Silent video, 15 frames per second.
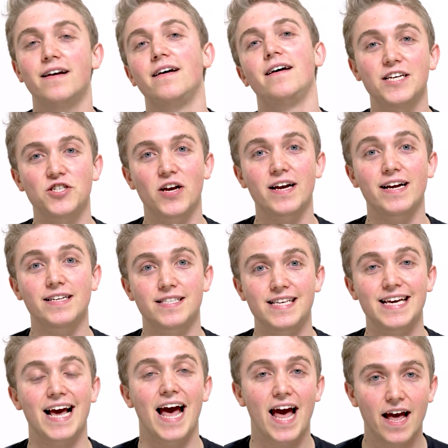DJ is
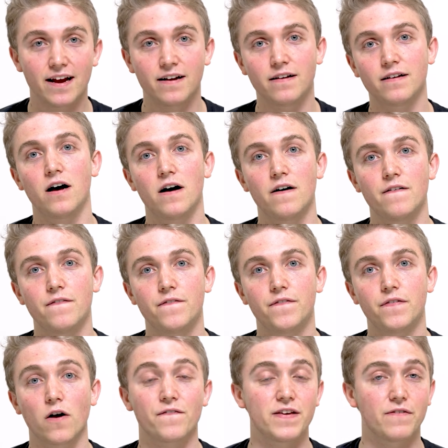the head of
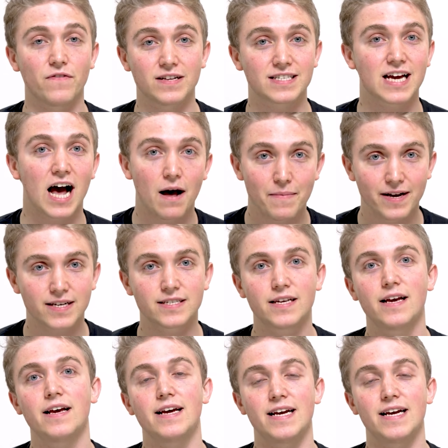our VeeFriends comics.